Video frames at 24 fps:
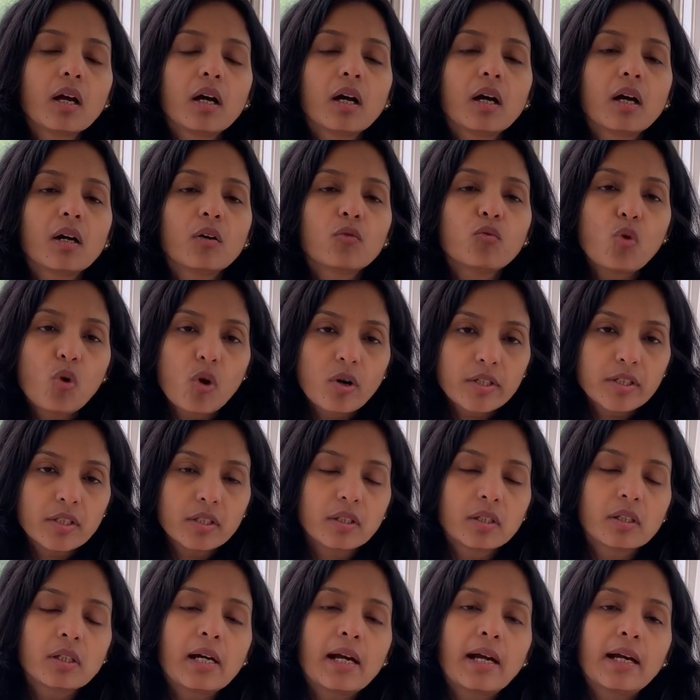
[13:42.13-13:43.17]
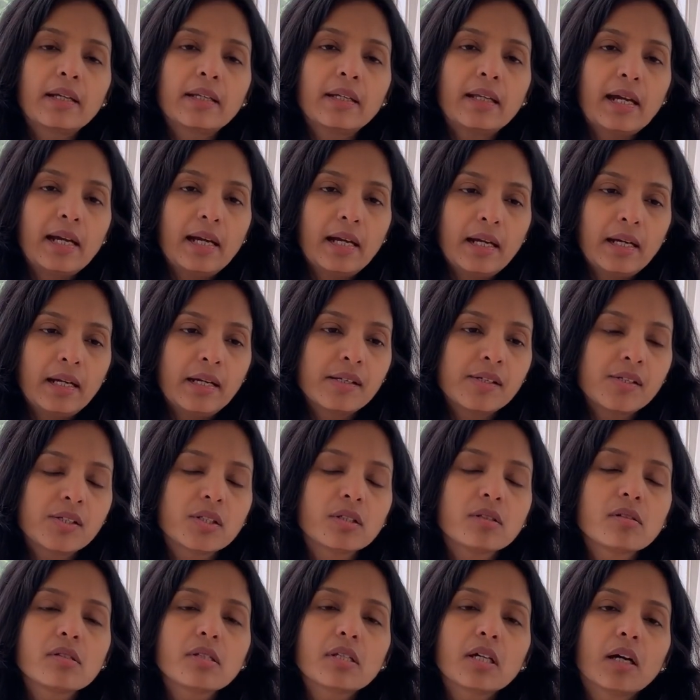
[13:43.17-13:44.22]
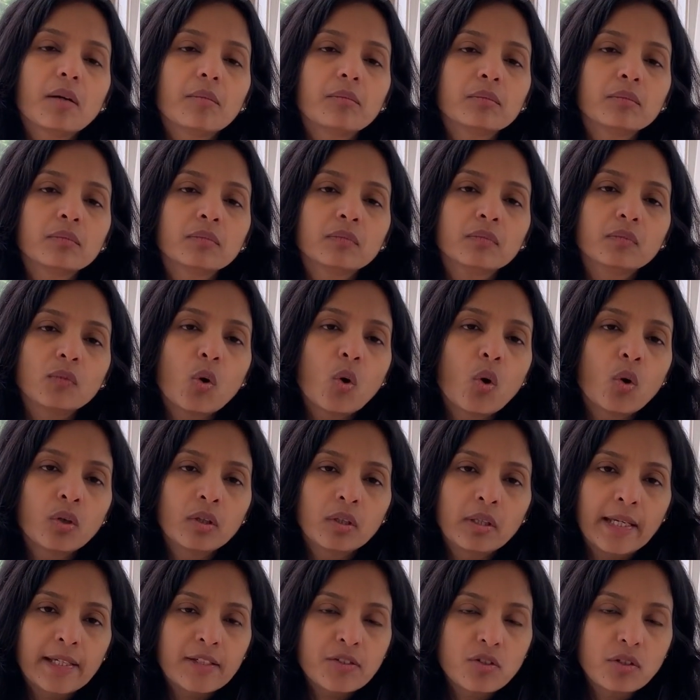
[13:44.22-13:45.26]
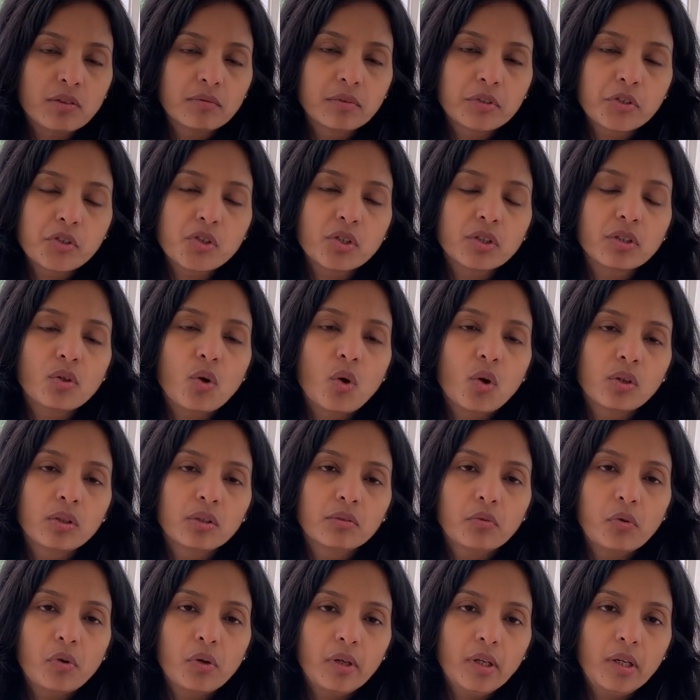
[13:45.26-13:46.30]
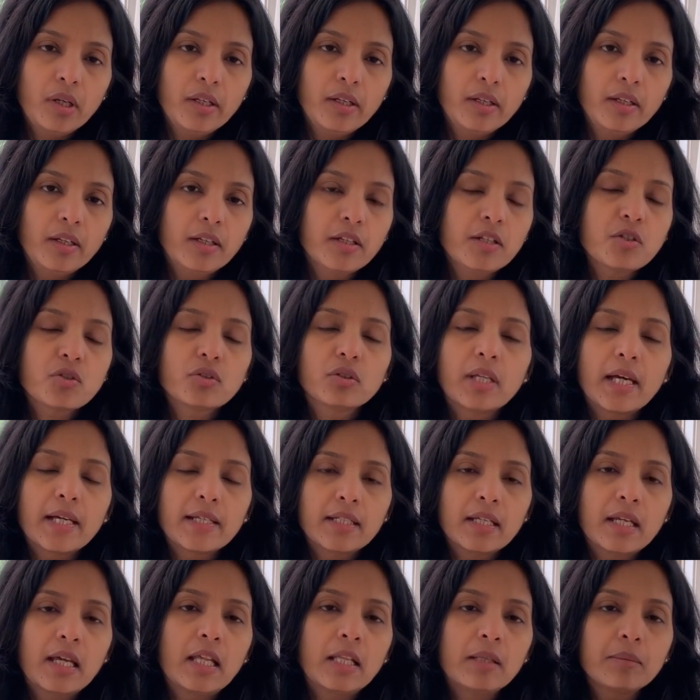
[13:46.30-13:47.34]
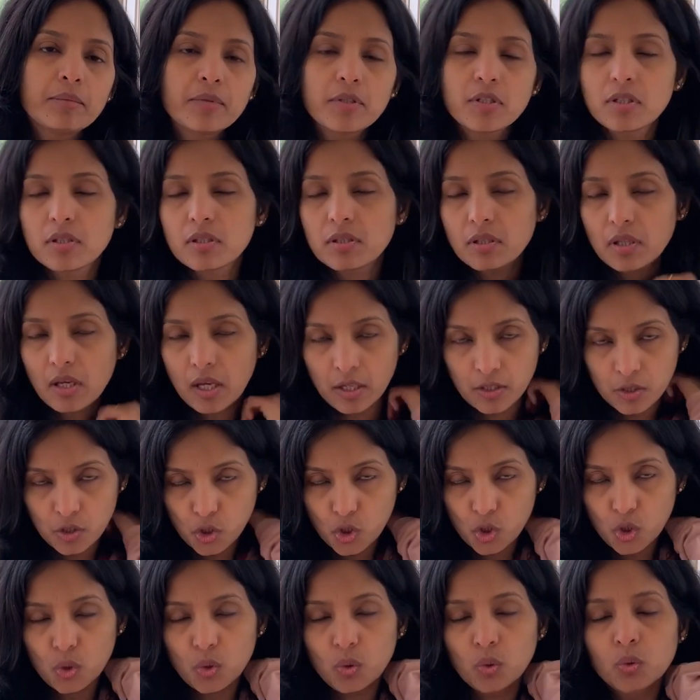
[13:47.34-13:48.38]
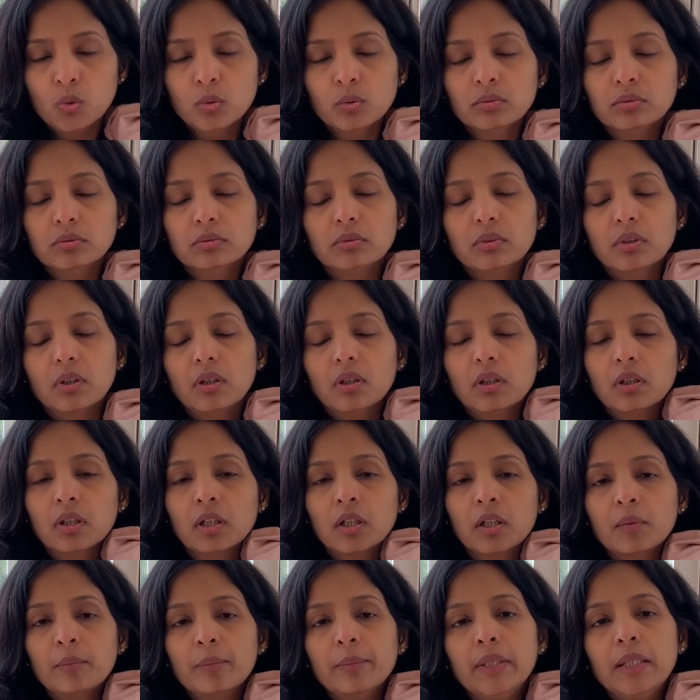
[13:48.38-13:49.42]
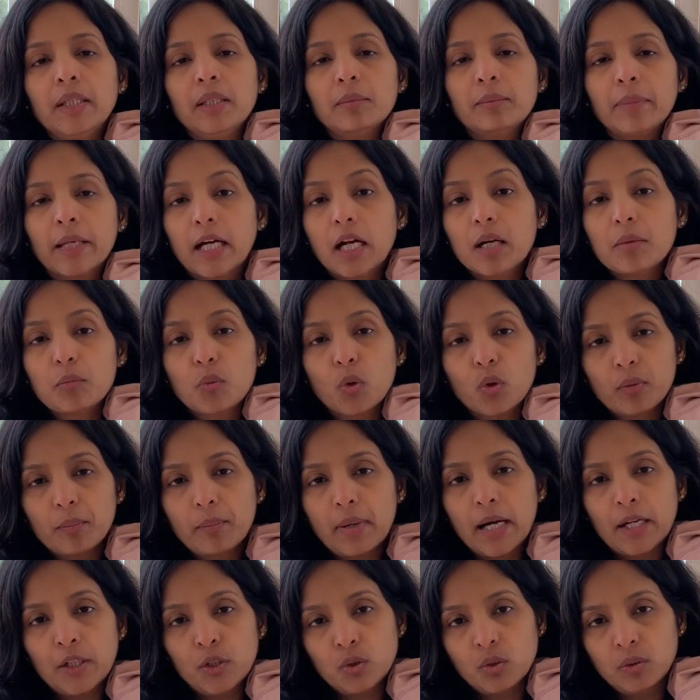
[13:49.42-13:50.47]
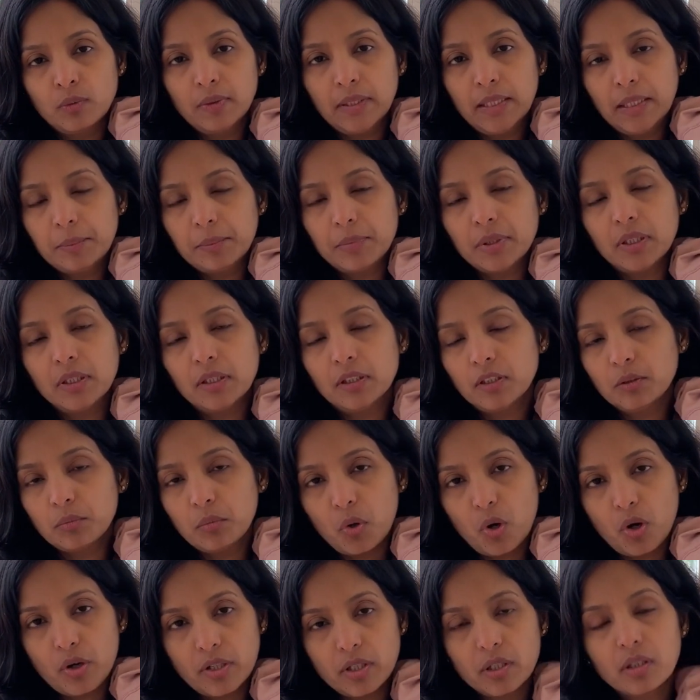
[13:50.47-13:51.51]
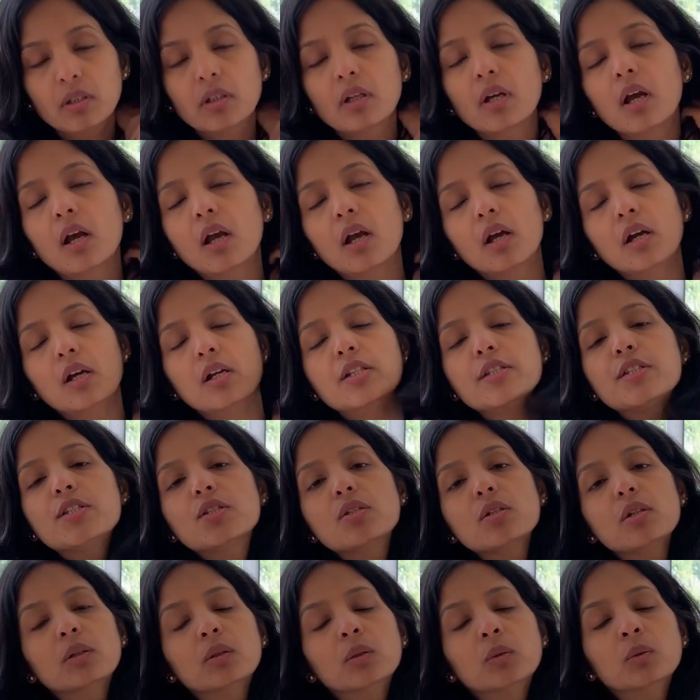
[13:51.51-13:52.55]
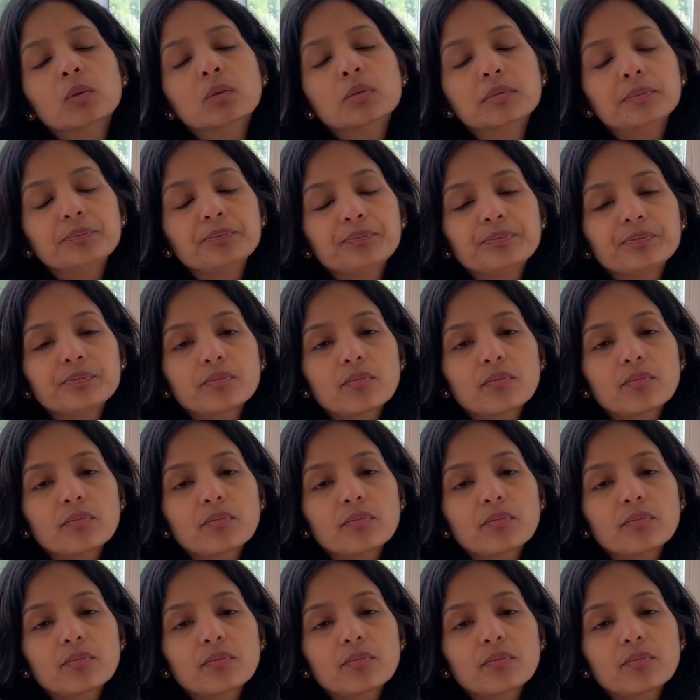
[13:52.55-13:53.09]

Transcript: water and add some extra virgin olive oil in it, so that helps it to become more bioavailable in the body. So